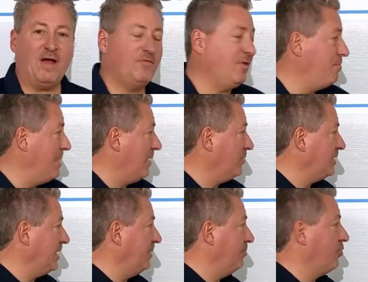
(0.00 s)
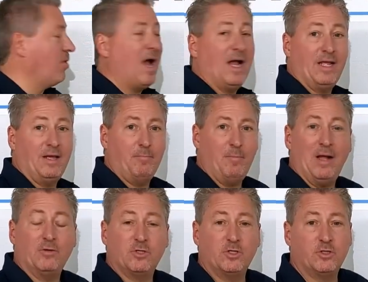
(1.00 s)
have the mounting bracket
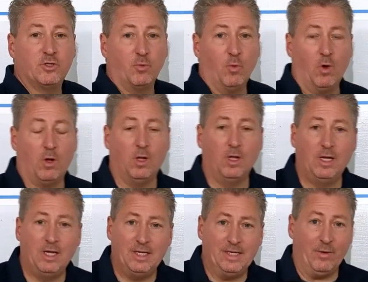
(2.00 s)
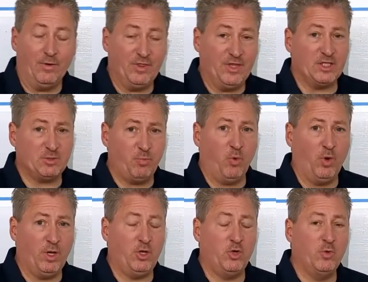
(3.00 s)
mounted to the wall. Now at this
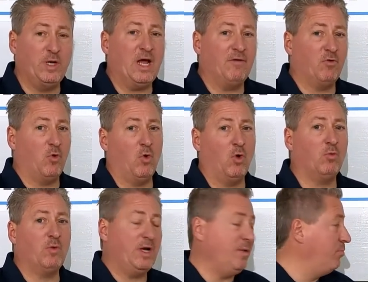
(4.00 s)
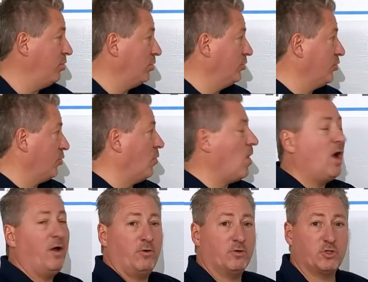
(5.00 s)
point, you would have already pulled your
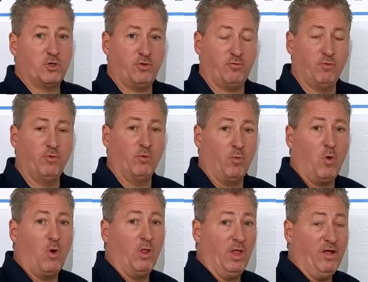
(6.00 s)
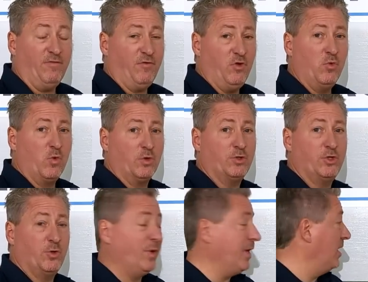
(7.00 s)
wires through the wall if you were
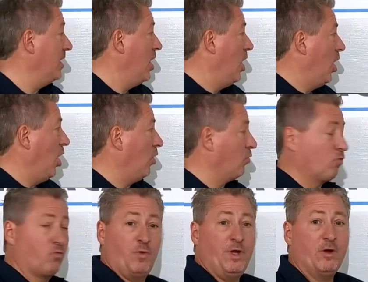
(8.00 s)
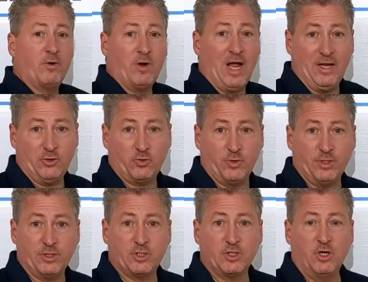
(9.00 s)
doing a rear
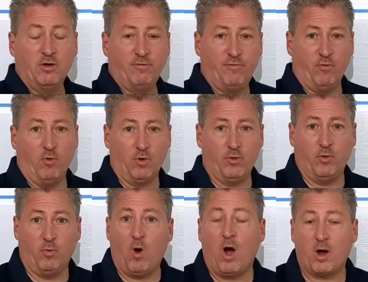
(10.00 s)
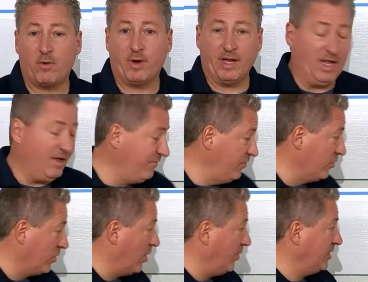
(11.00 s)
entrance for the wiring. If
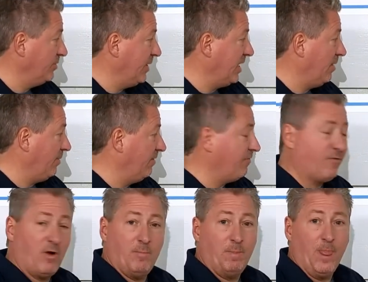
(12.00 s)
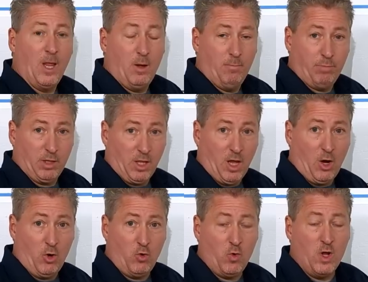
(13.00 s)
you're going to be coming from
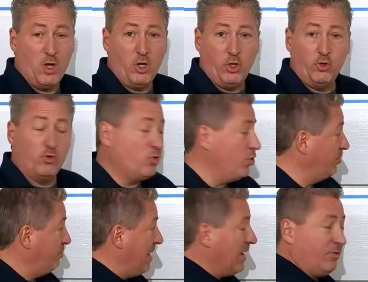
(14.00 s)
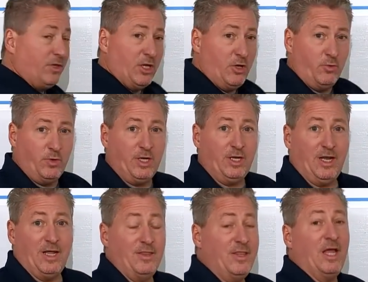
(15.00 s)
below, you could mount the unit
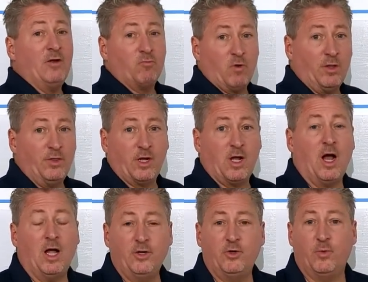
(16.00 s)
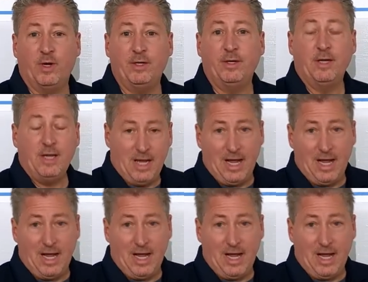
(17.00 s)
and then run the conduit